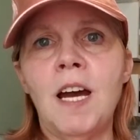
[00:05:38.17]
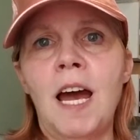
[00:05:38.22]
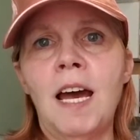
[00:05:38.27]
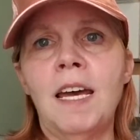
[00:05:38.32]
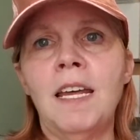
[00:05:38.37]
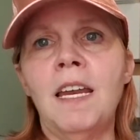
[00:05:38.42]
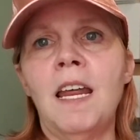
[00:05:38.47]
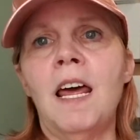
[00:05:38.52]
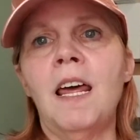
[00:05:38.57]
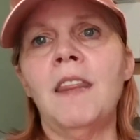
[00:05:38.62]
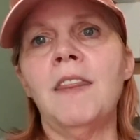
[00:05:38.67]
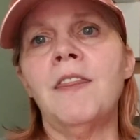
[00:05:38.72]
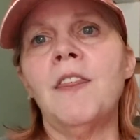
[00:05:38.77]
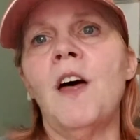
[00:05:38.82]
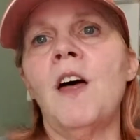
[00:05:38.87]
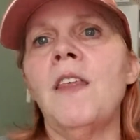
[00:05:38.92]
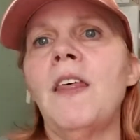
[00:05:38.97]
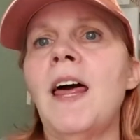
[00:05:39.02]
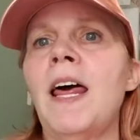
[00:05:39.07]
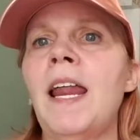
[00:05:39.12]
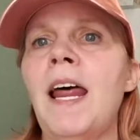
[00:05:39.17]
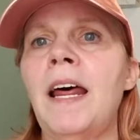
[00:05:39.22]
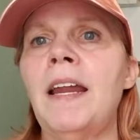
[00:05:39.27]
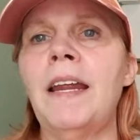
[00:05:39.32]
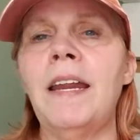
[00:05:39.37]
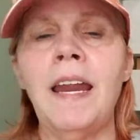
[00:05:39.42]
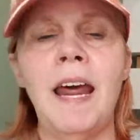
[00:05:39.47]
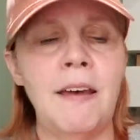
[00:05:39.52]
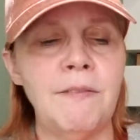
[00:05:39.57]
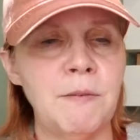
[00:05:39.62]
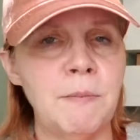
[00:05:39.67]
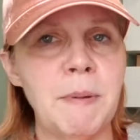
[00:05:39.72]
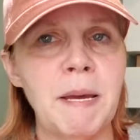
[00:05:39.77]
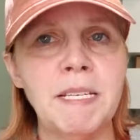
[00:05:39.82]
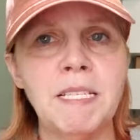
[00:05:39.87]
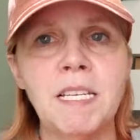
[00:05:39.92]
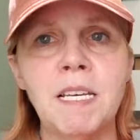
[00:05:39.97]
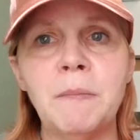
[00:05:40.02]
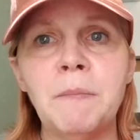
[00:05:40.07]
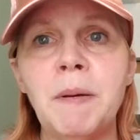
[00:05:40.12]
I can thaw that out and have a
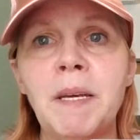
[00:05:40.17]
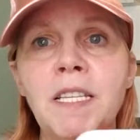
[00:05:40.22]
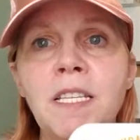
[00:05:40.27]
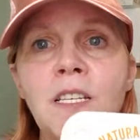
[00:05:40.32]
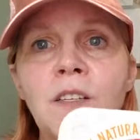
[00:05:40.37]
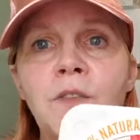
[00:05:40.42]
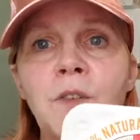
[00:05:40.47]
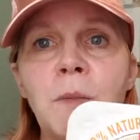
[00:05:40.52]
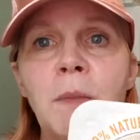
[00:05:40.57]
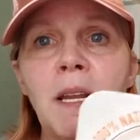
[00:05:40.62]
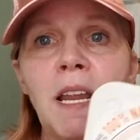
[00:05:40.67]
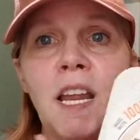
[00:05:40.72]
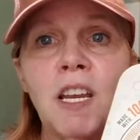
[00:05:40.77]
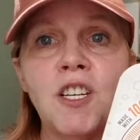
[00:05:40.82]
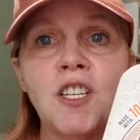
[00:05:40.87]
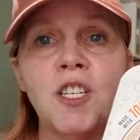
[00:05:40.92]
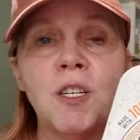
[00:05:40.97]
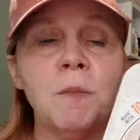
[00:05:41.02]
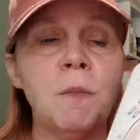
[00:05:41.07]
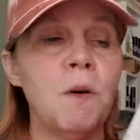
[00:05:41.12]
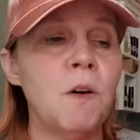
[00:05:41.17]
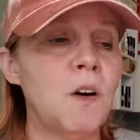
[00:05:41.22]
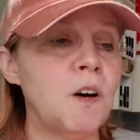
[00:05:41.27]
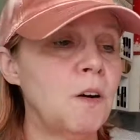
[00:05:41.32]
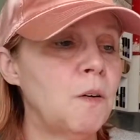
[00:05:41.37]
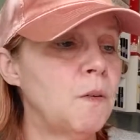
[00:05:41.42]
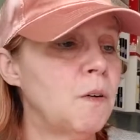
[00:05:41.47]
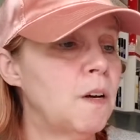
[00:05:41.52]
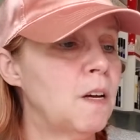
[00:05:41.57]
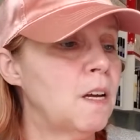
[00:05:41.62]
Mexican pizza for my lunch tomorrow.